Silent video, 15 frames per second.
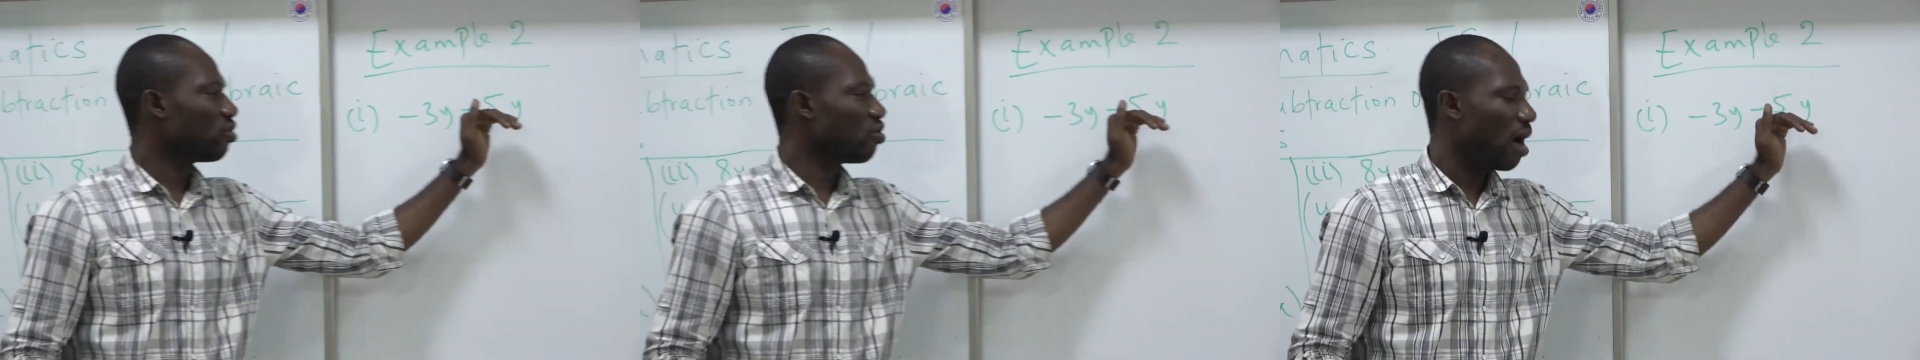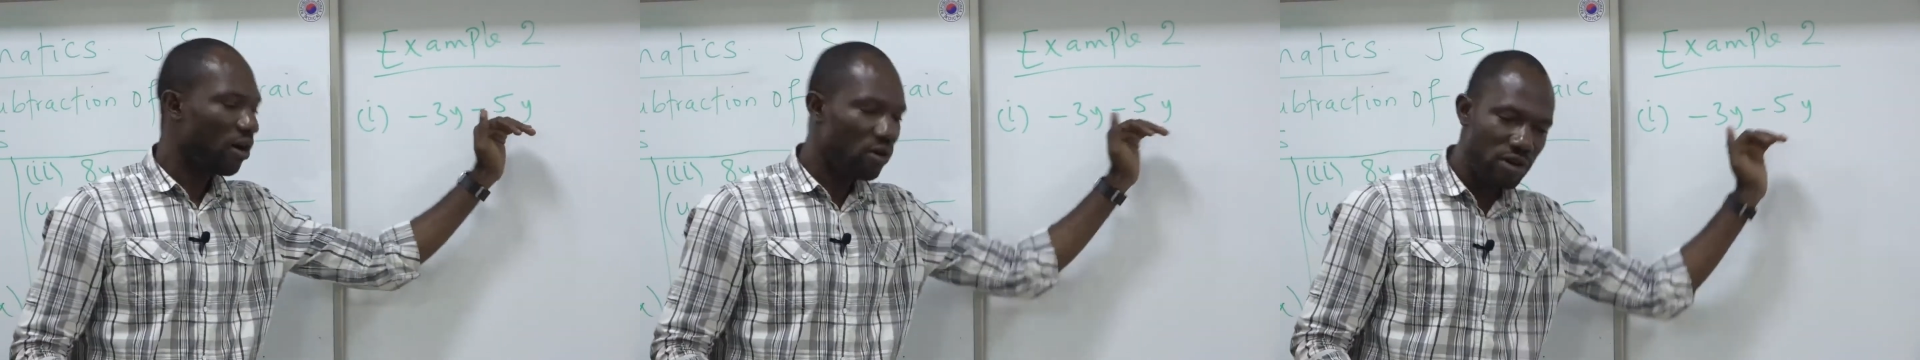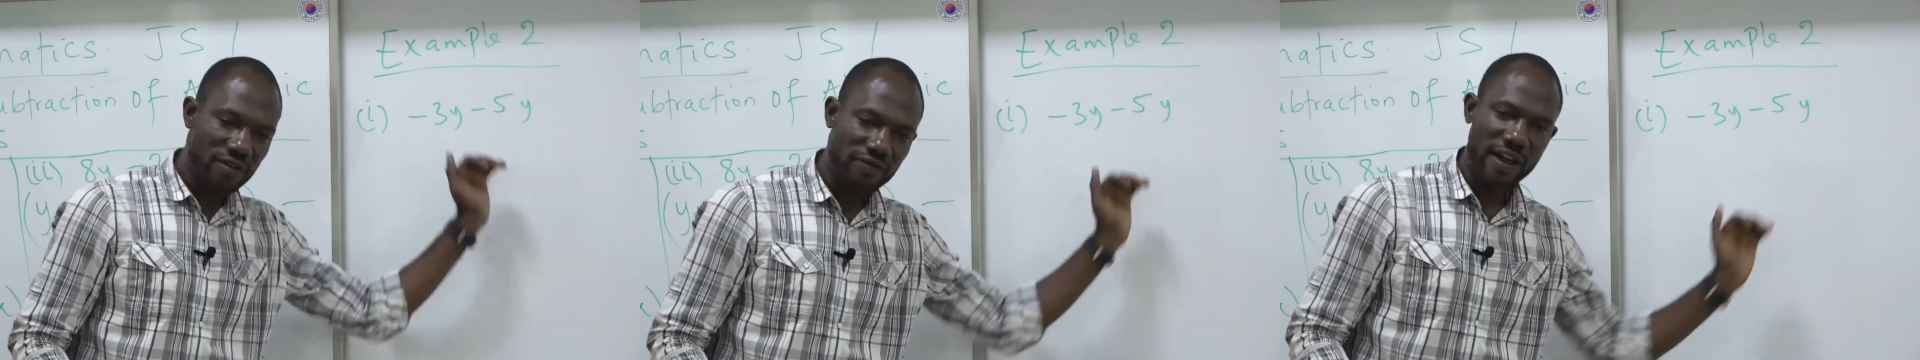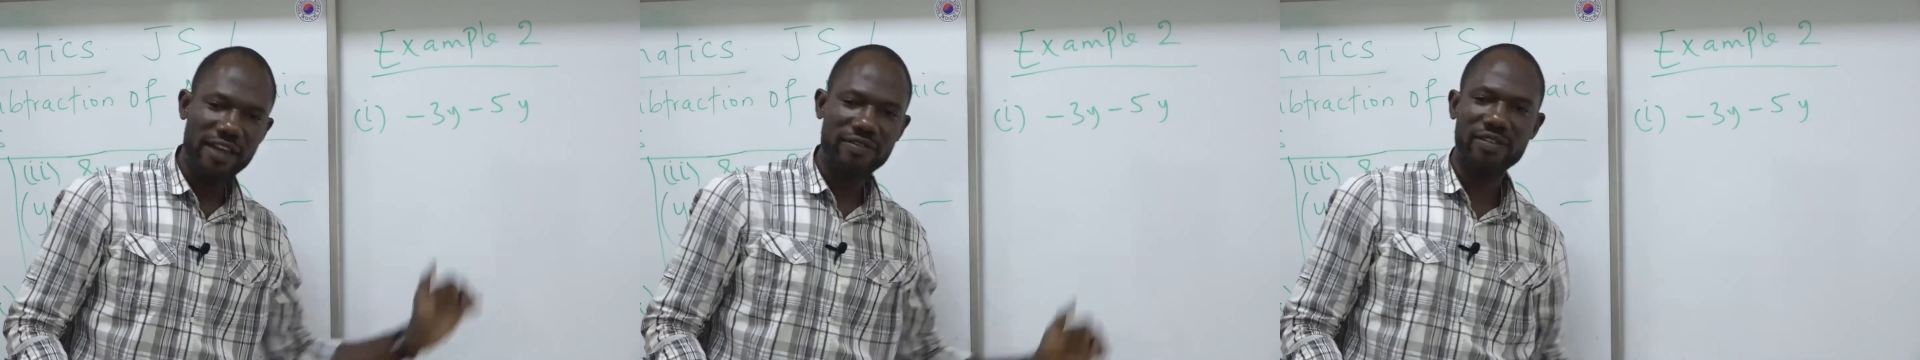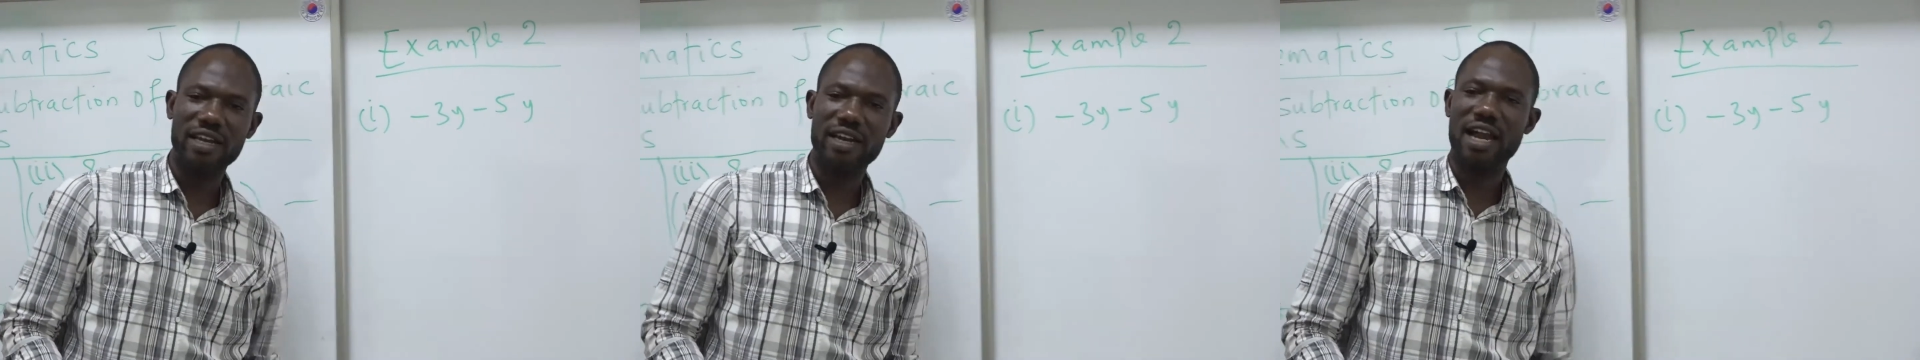you are owing
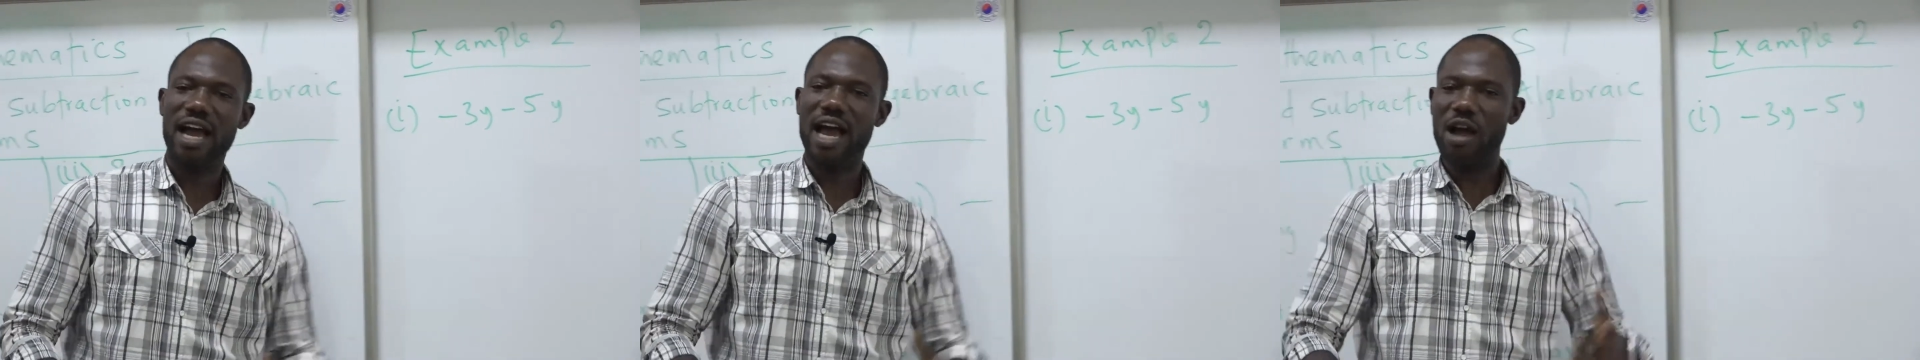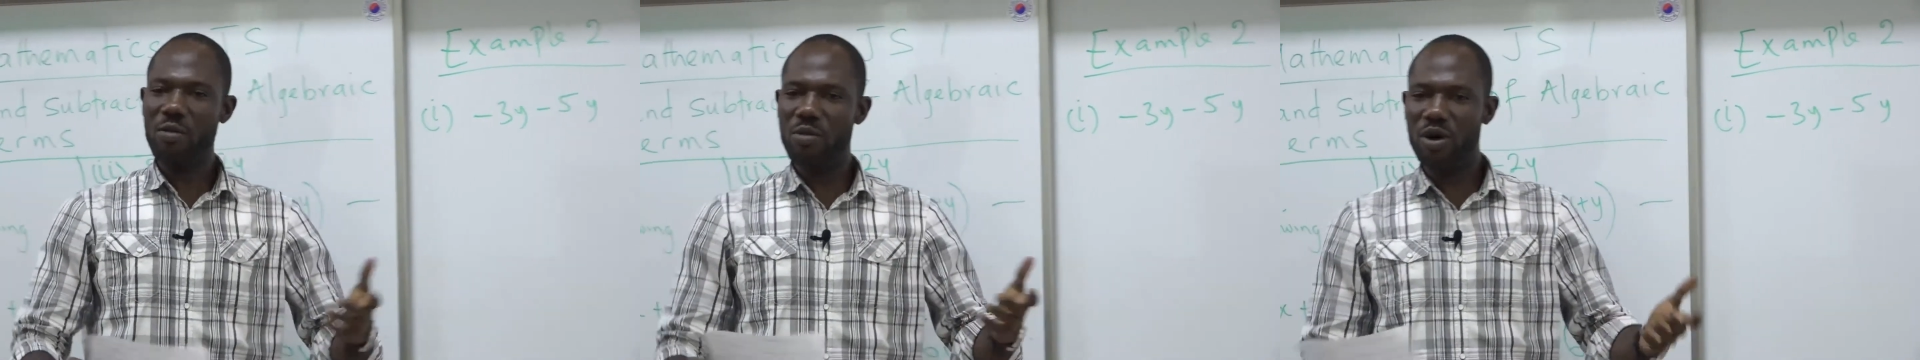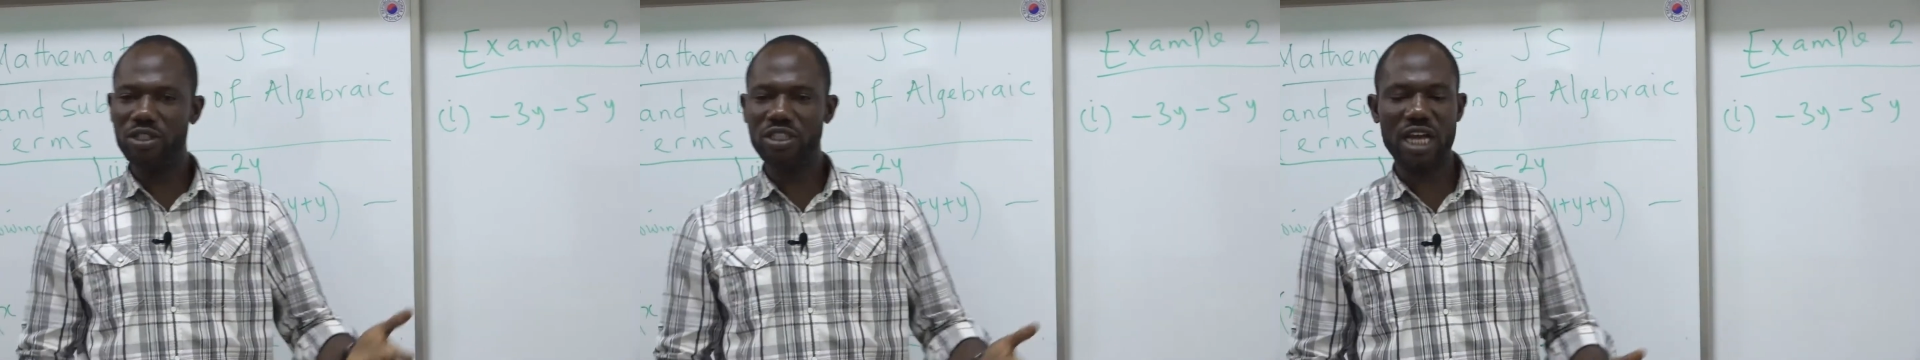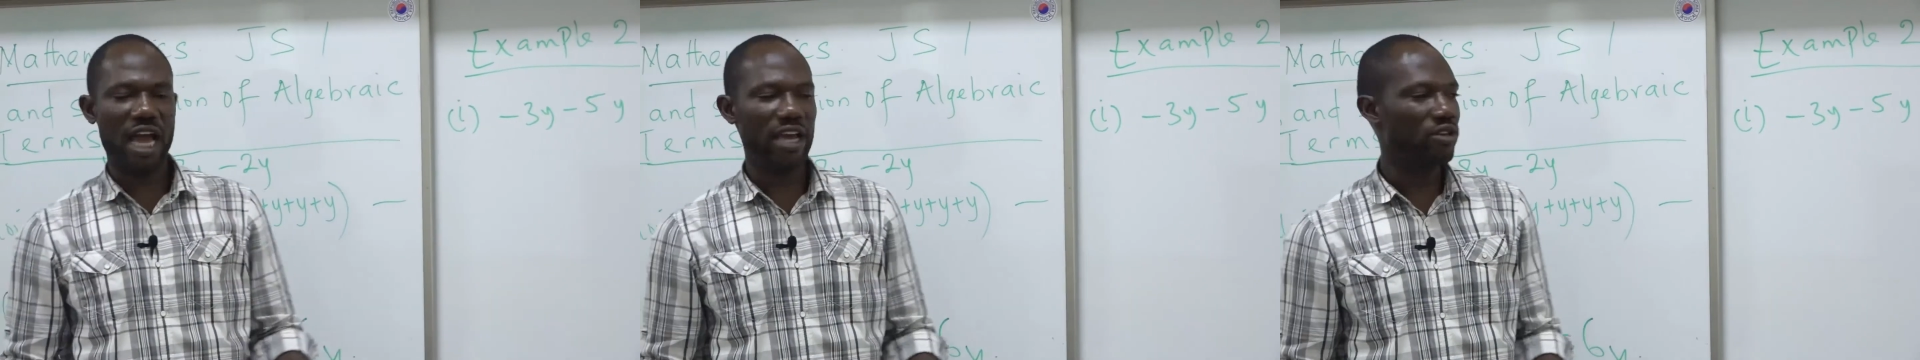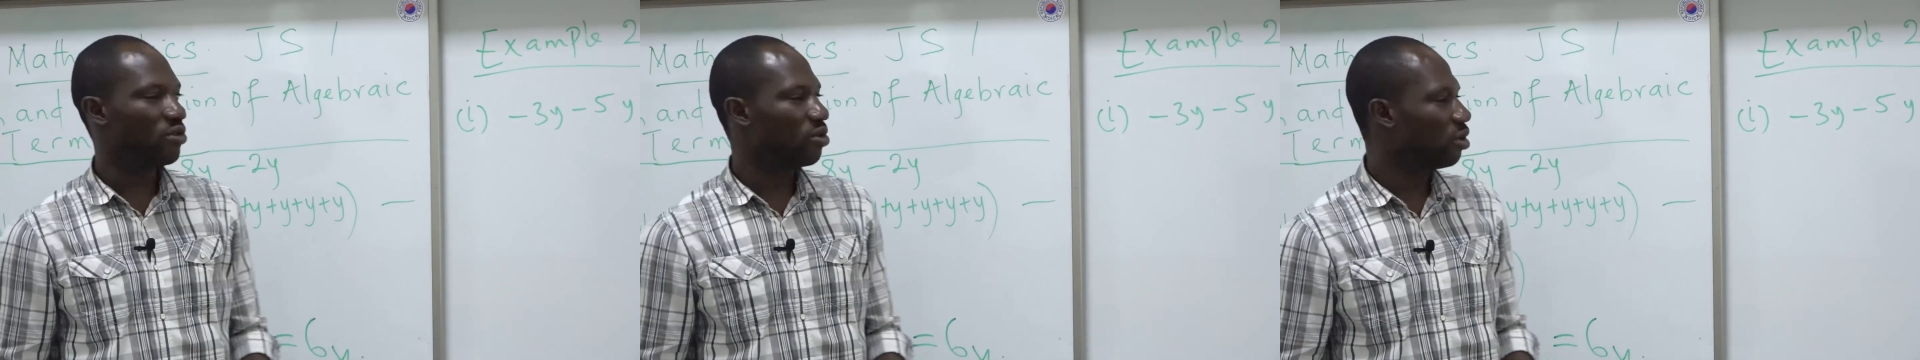5 naira. How much
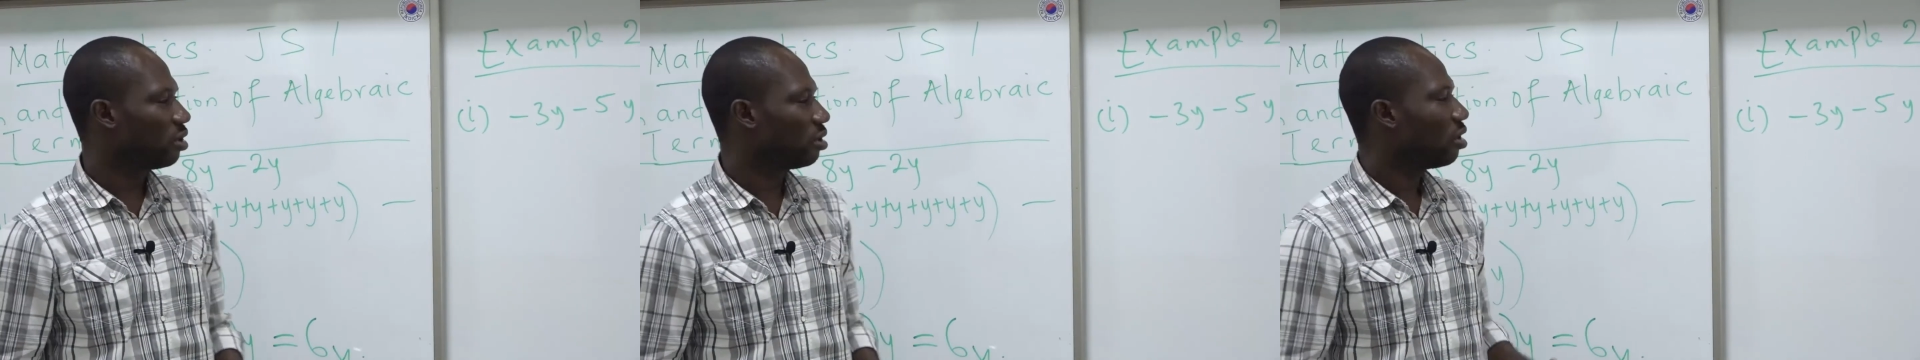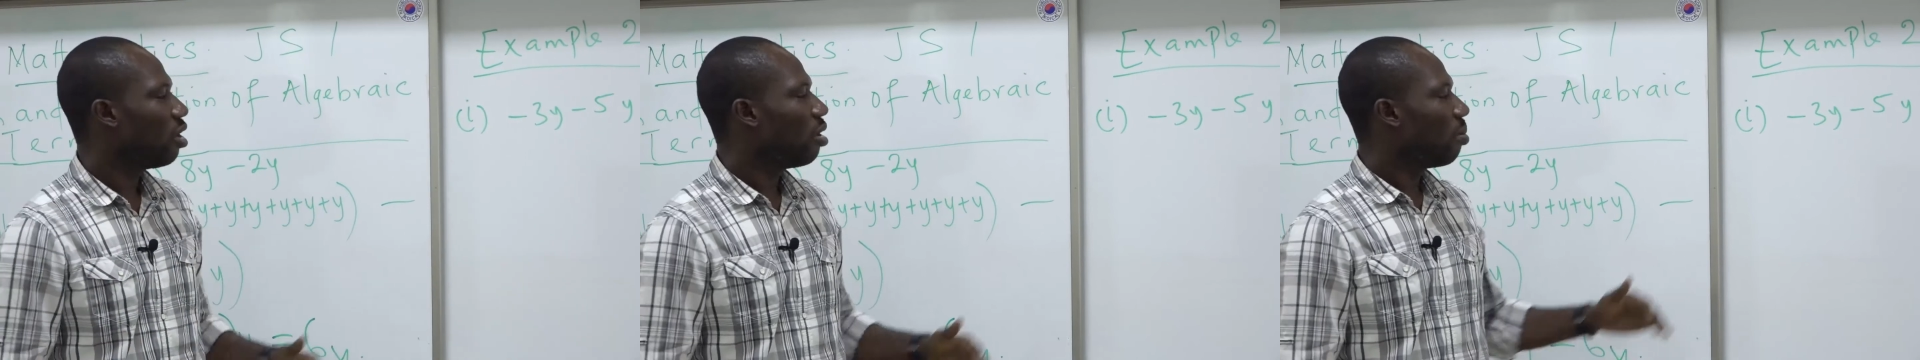are you owing?